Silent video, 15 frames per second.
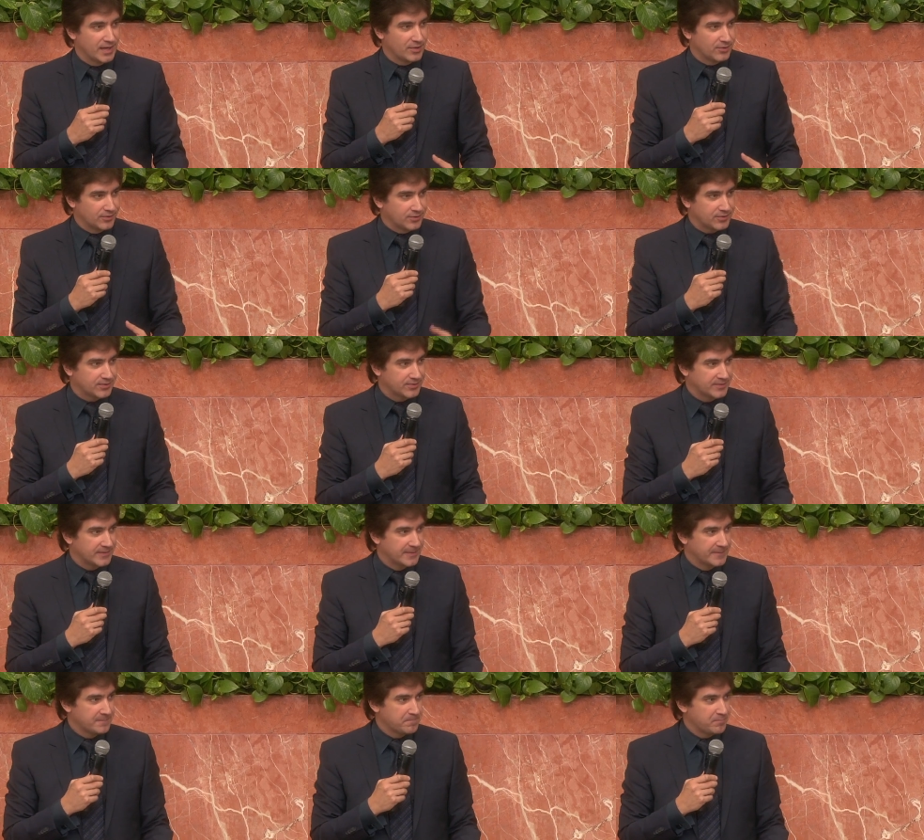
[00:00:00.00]
healing God.
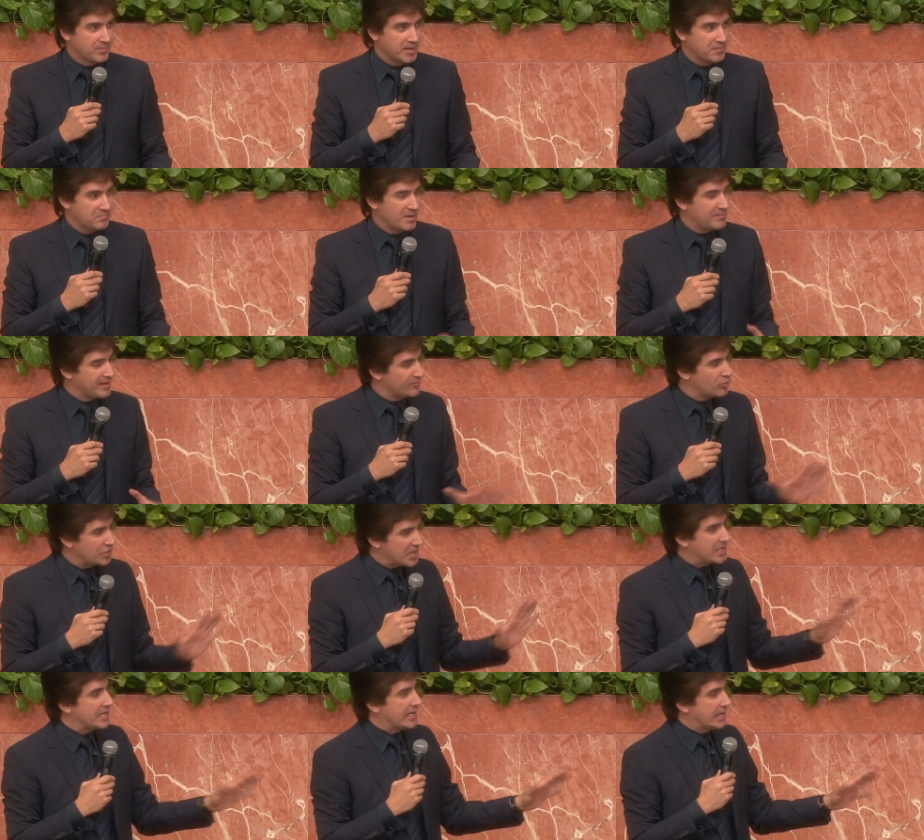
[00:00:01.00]
Mom
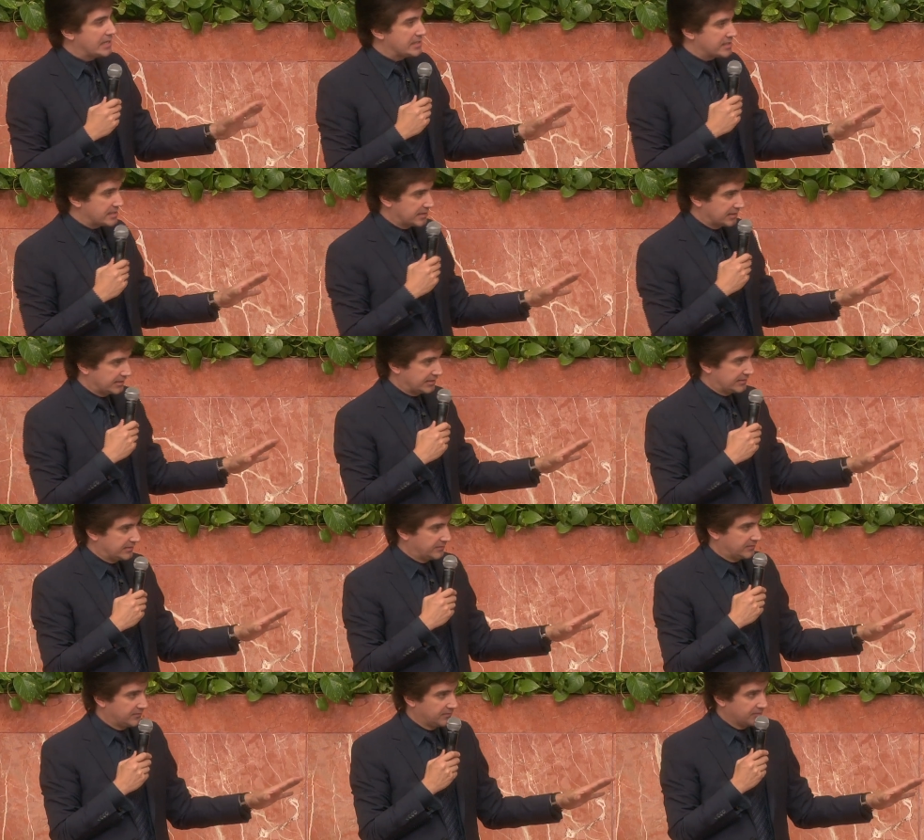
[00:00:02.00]
was dying of
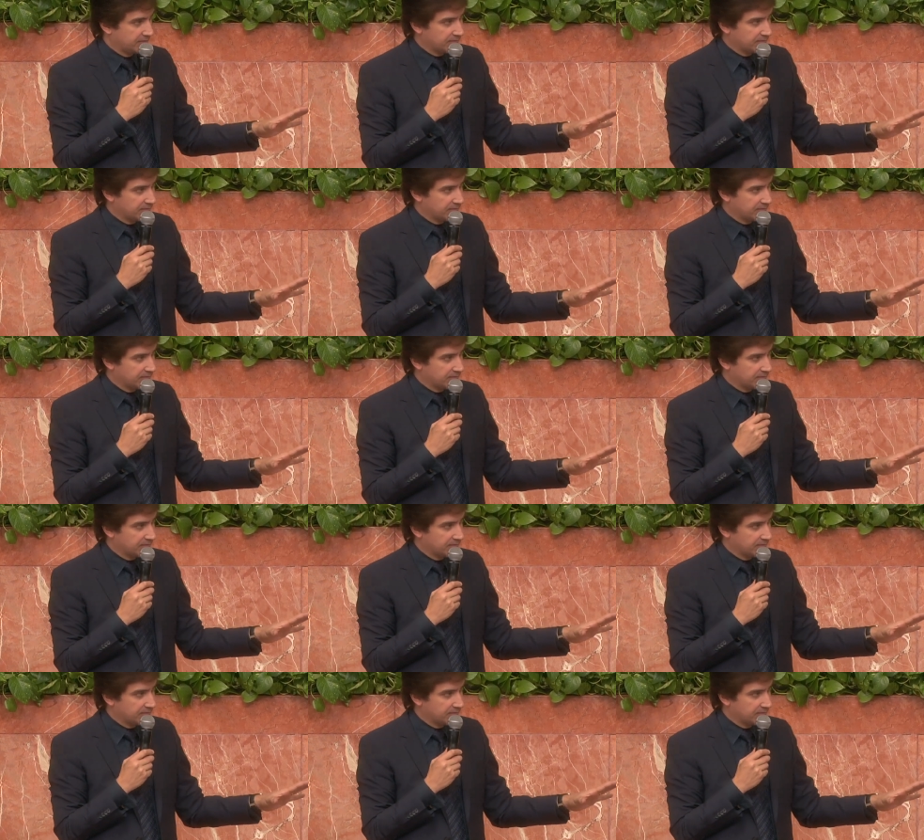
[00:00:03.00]
cancer.